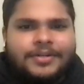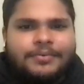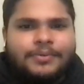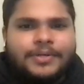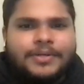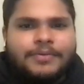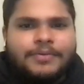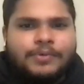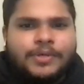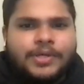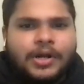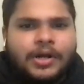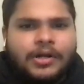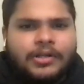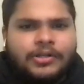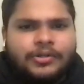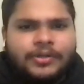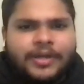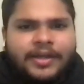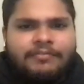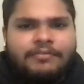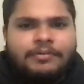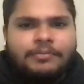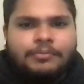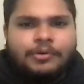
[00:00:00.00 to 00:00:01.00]
When we all know
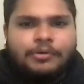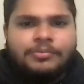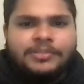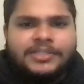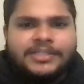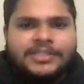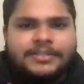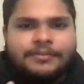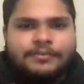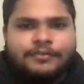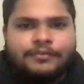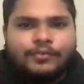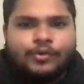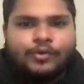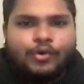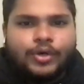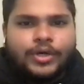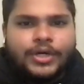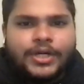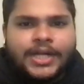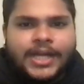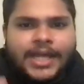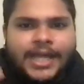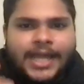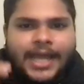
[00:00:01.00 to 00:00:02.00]
Evan Mobley is a
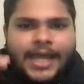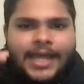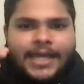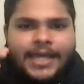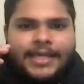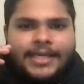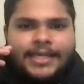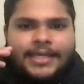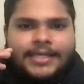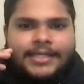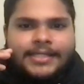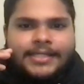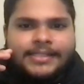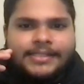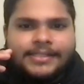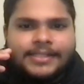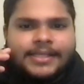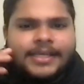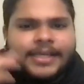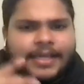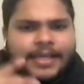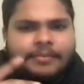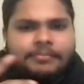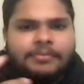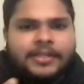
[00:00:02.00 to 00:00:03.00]
four, he he's,
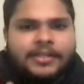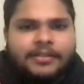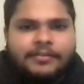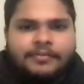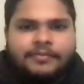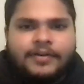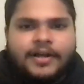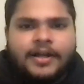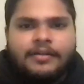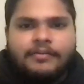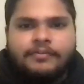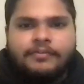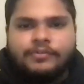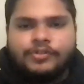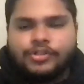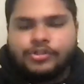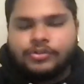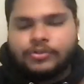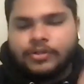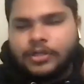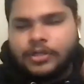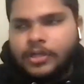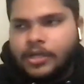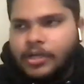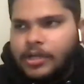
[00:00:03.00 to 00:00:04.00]
he can play the five for
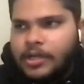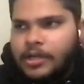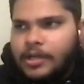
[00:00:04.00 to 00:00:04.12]
sure.